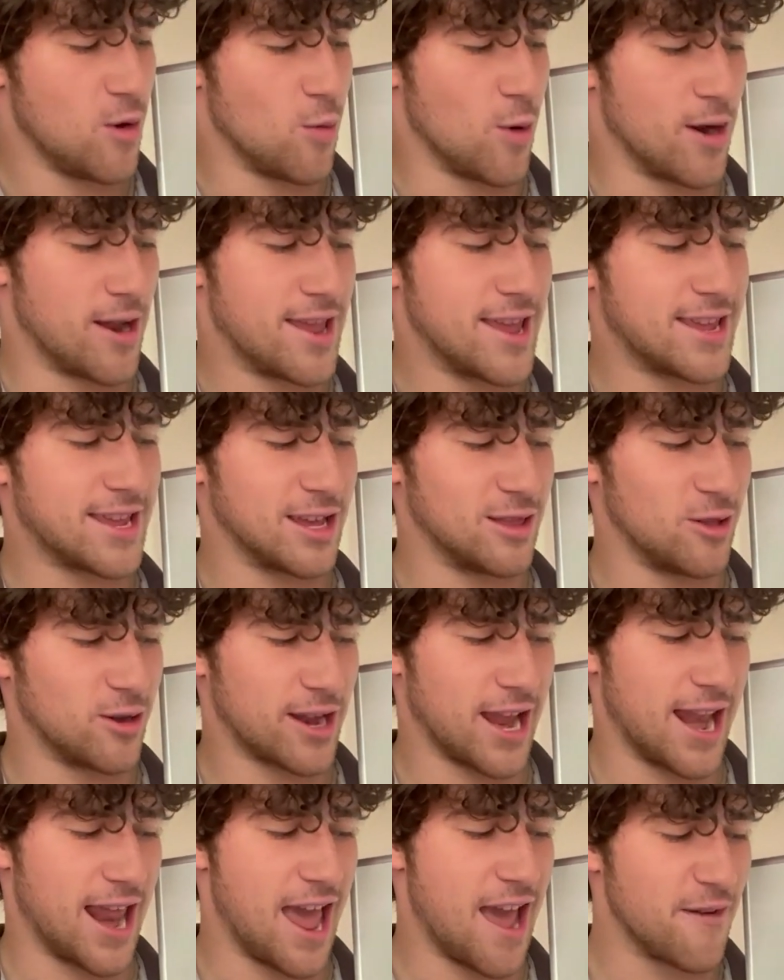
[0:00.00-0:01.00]
where he can
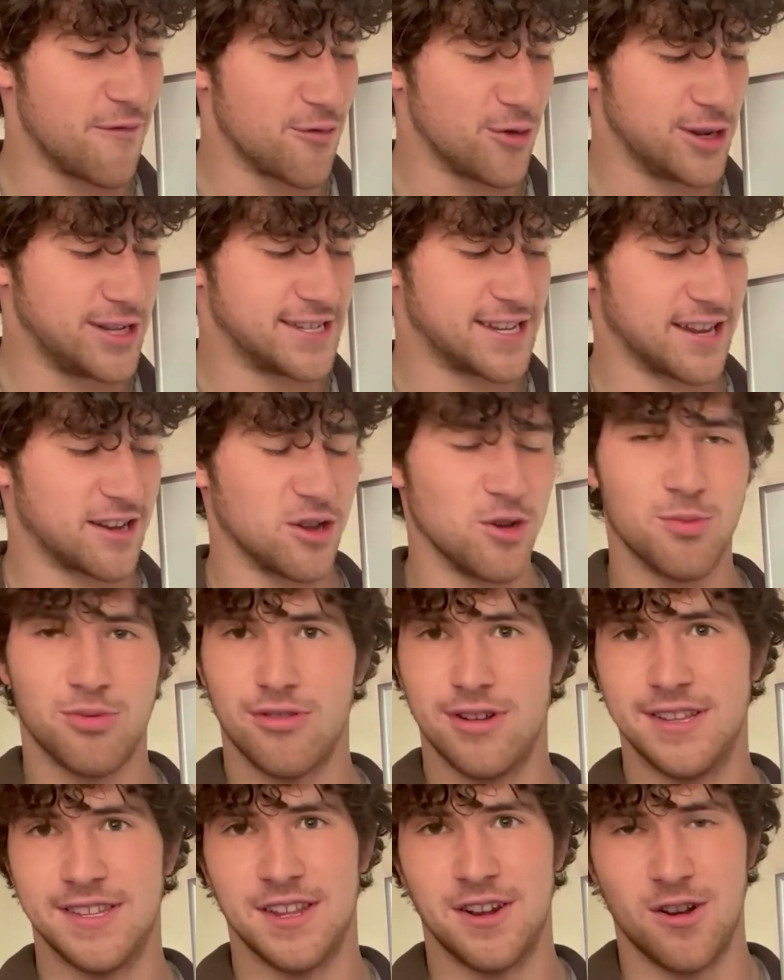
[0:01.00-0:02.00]
look at every single
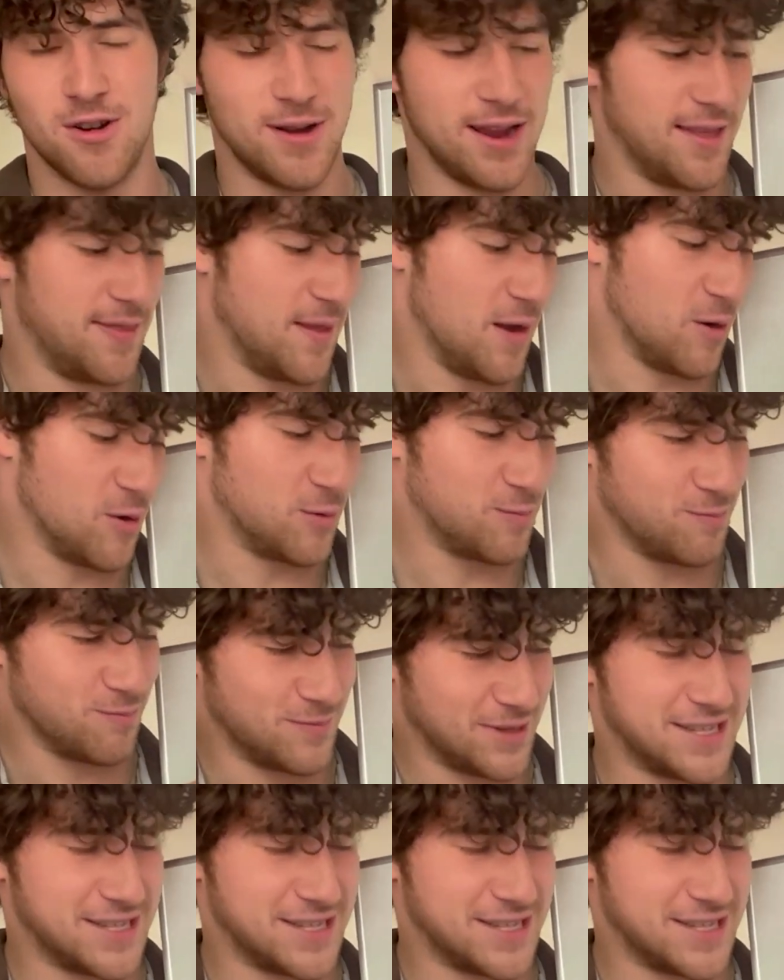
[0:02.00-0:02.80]
prisoner in their